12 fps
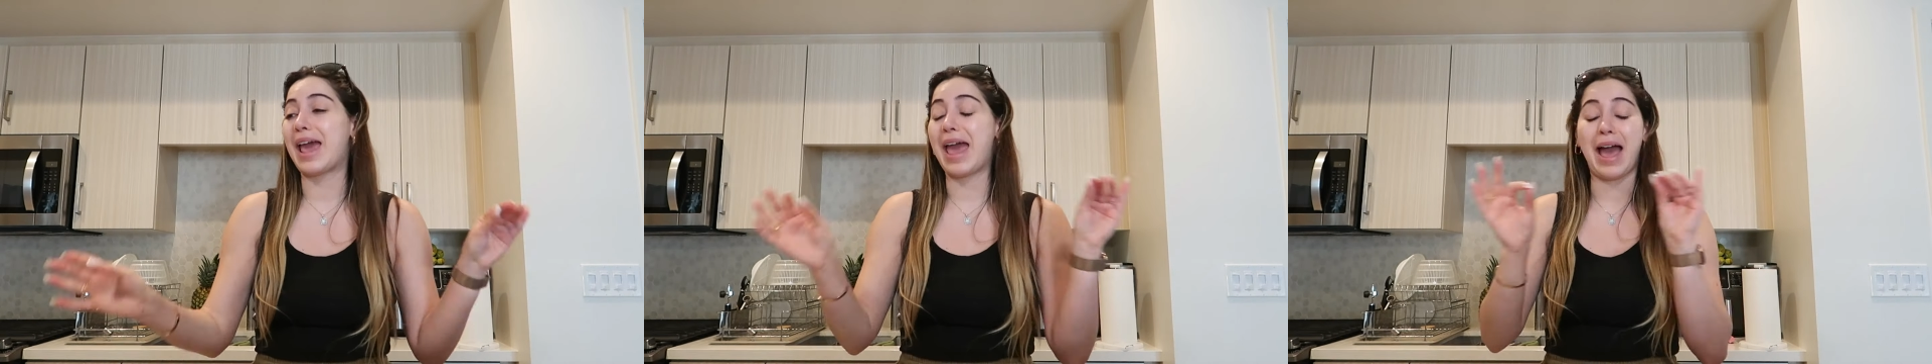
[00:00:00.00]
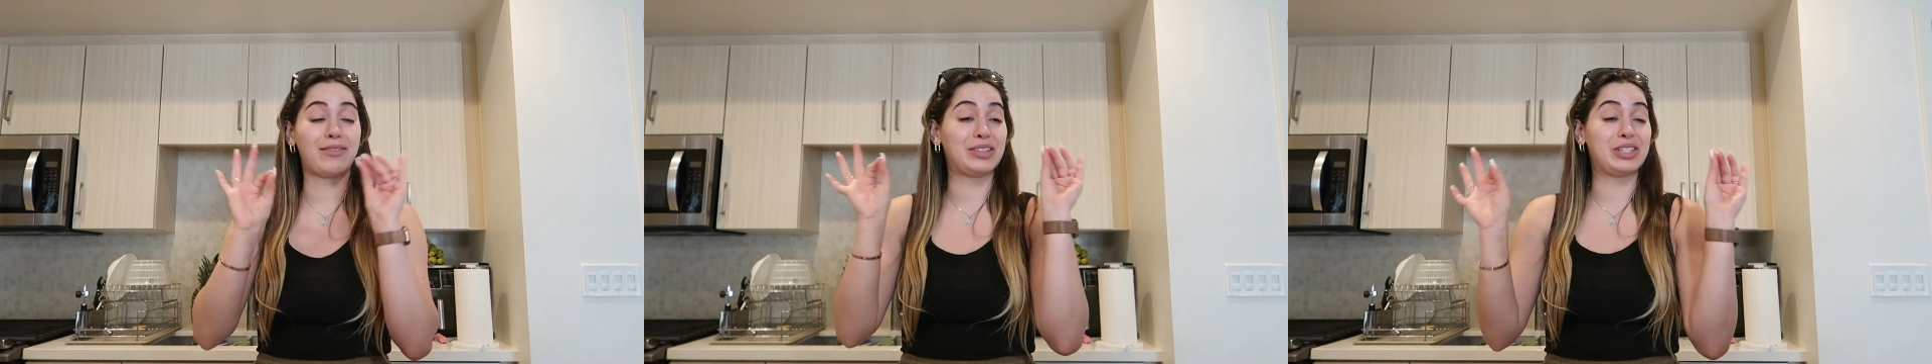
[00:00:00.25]

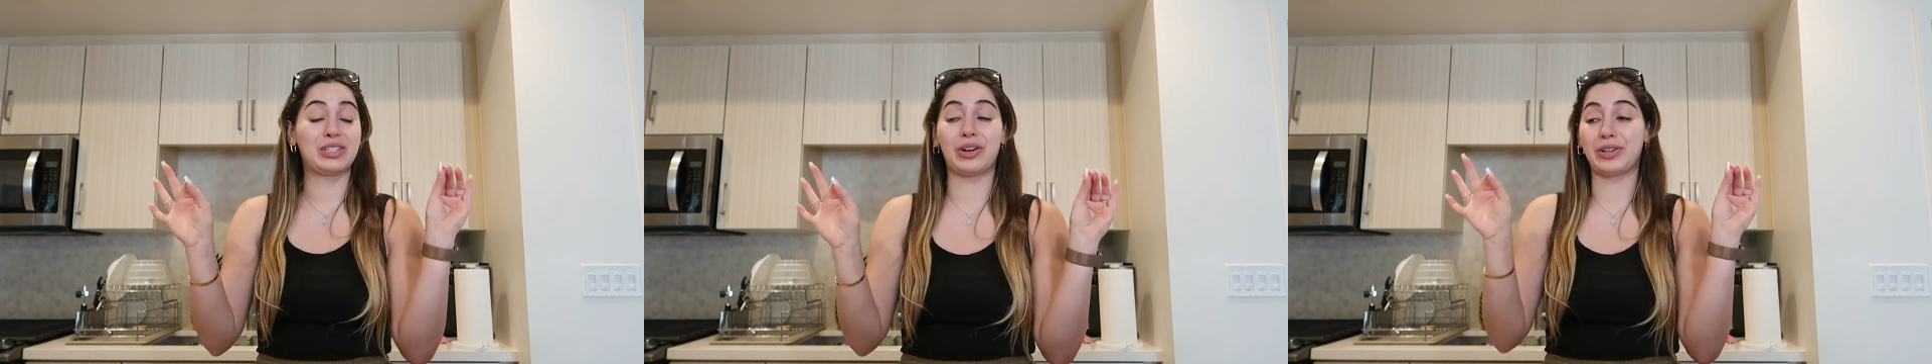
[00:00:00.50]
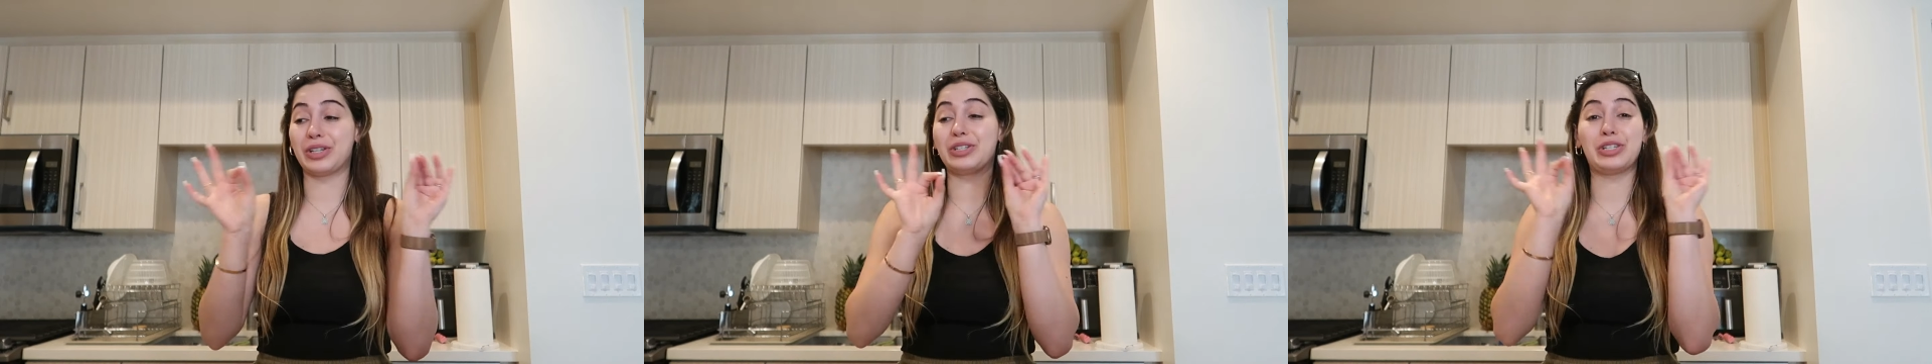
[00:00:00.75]
haven't
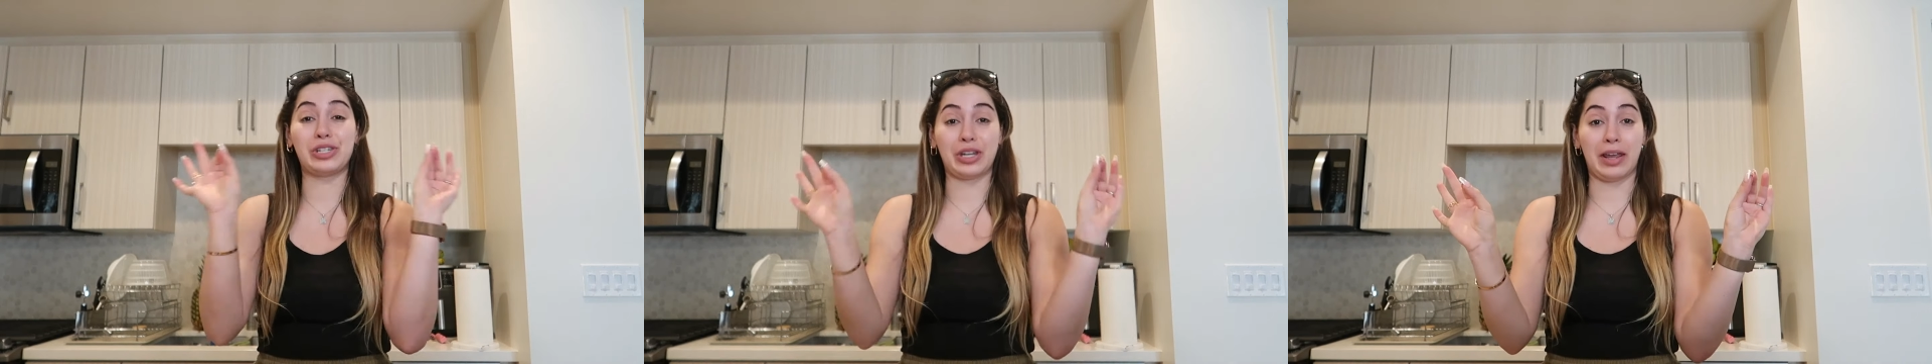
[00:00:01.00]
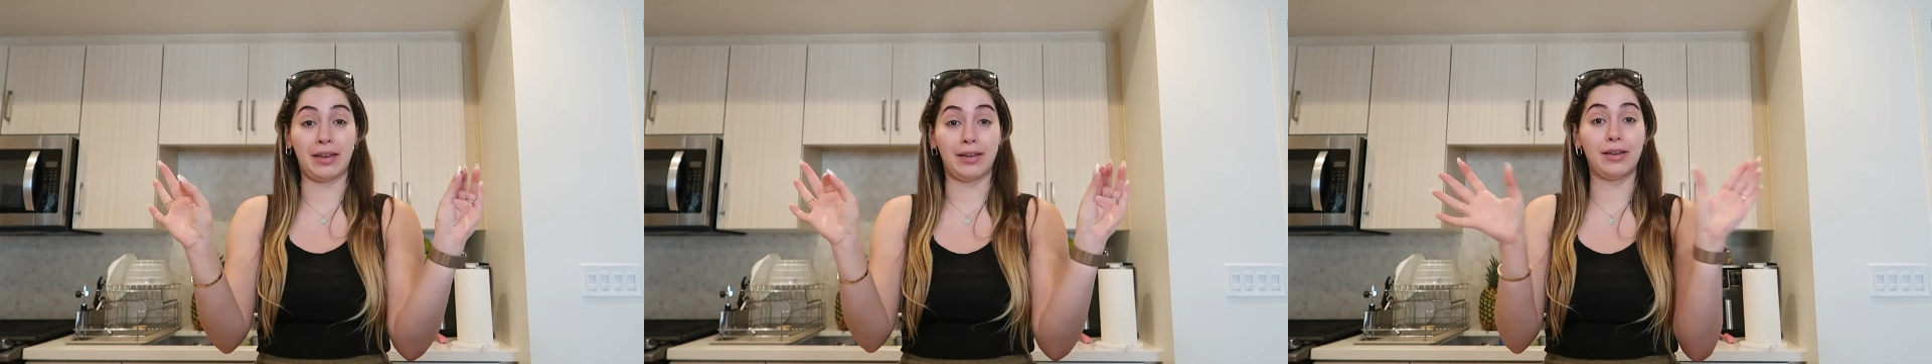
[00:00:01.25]
started
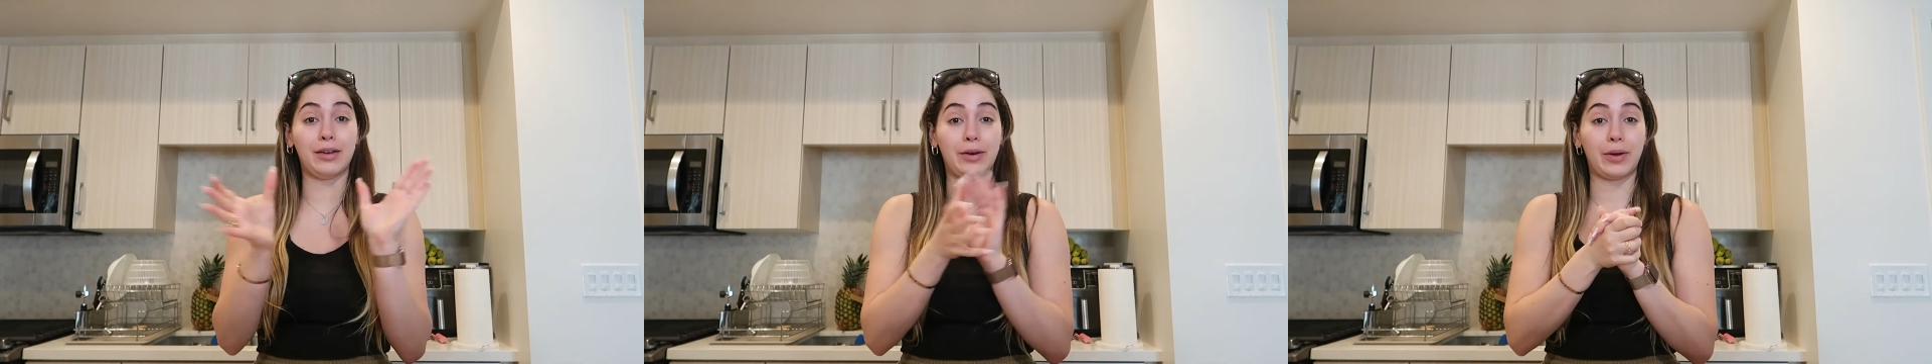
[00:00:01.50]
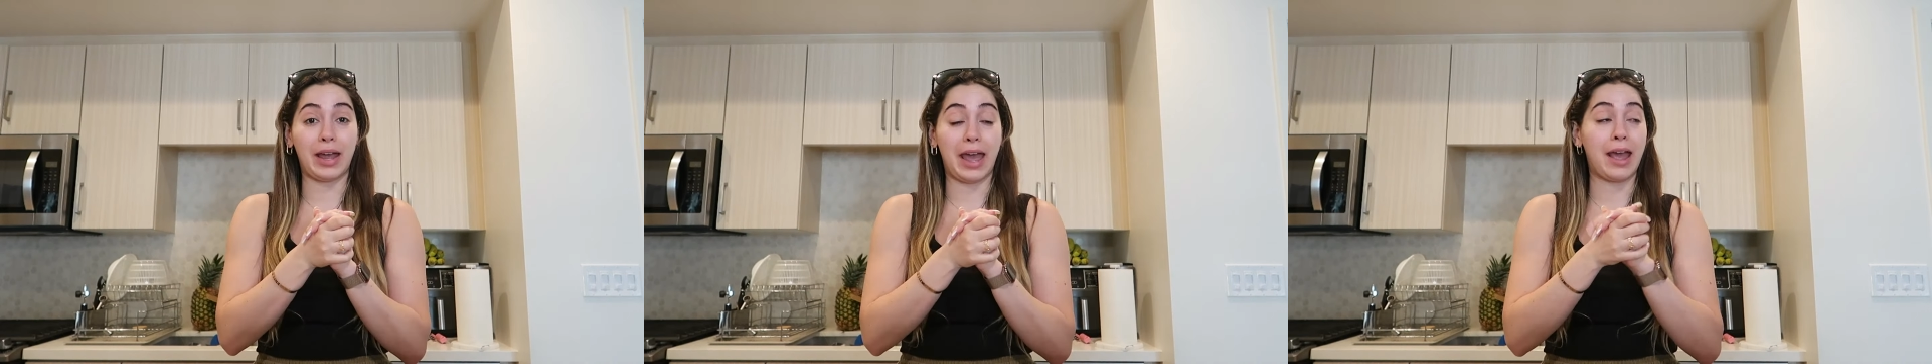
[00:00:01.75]
shit,
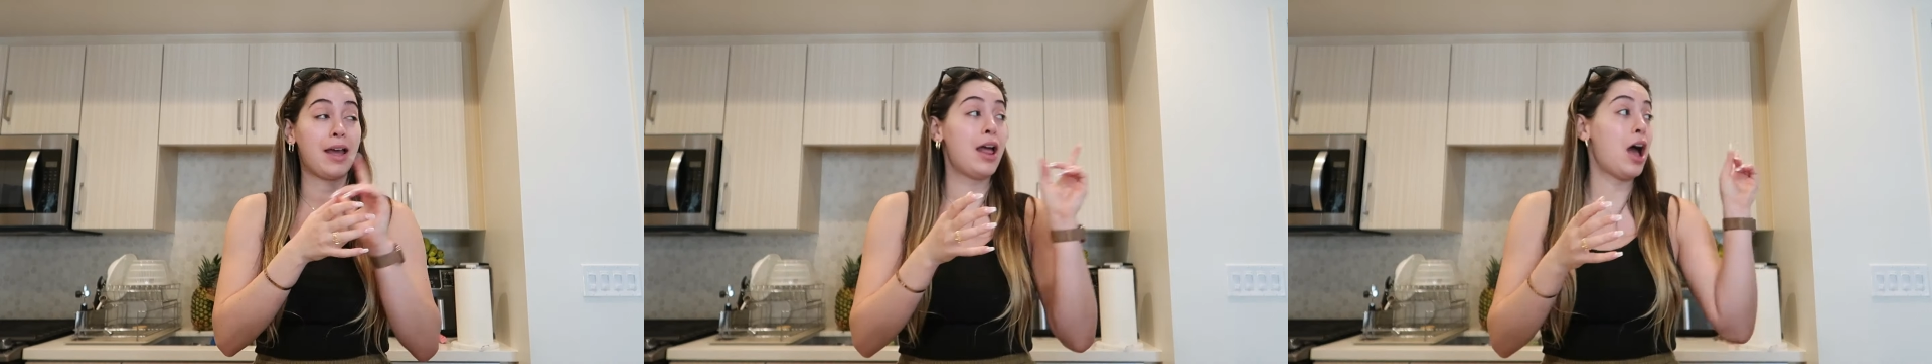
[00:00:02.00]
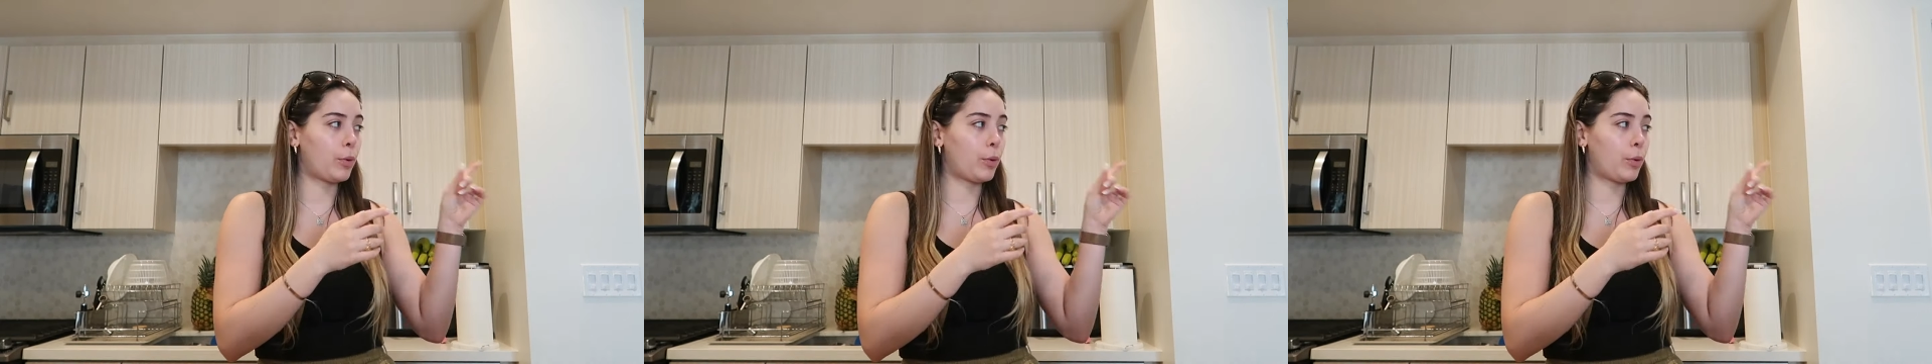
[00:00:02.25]
okay?